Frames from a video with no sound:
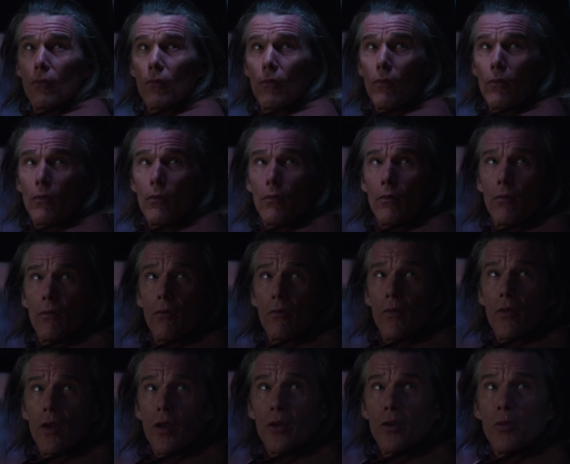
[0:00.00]
obviously
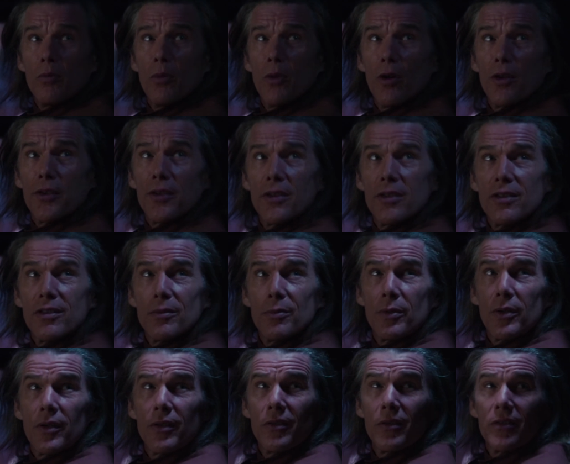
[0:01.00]
suggest, and even
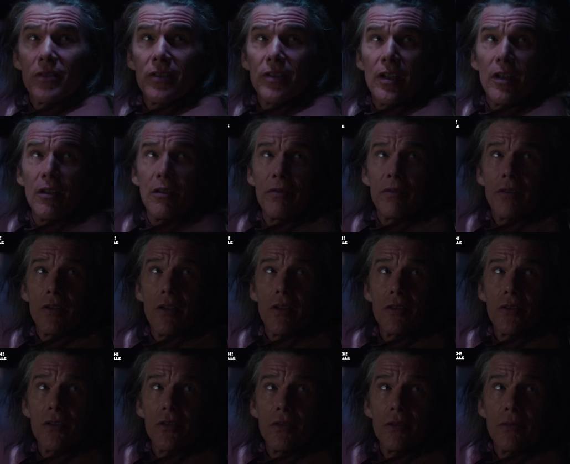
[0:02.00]
the gods are
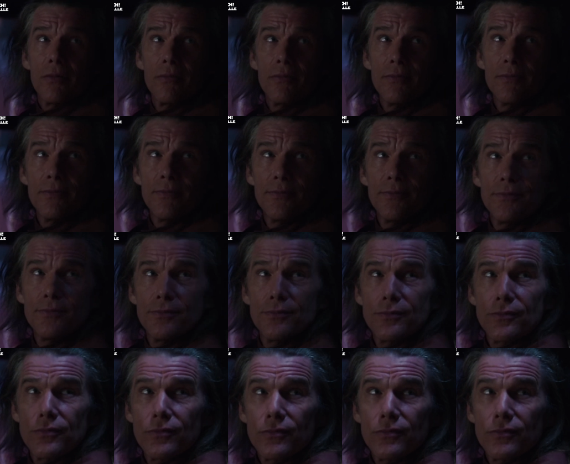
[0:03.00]
saying how he's